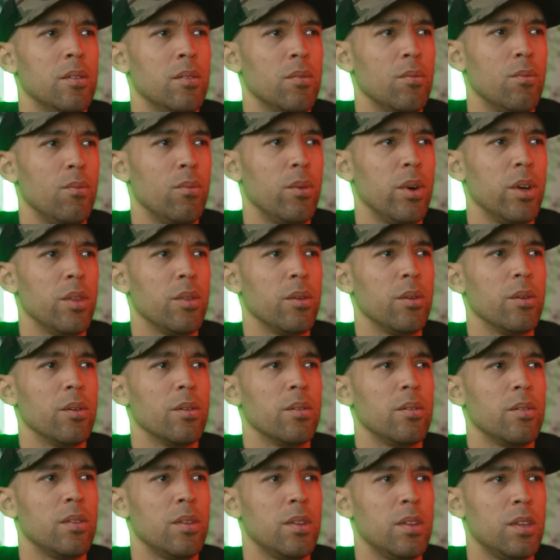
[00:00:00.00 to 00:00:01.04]
maximize
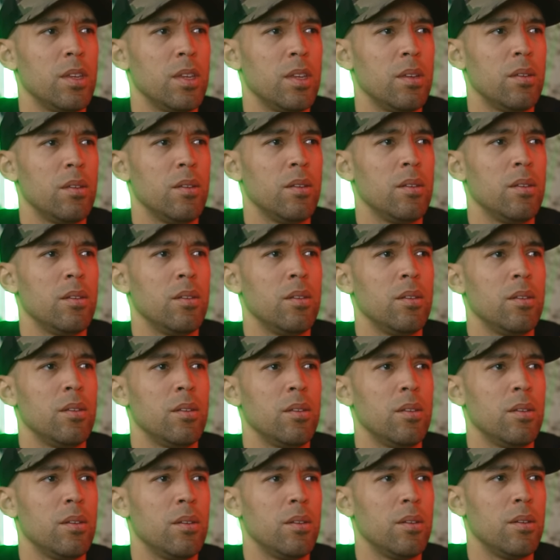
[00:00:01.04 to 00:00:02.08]
Weather. my chances of being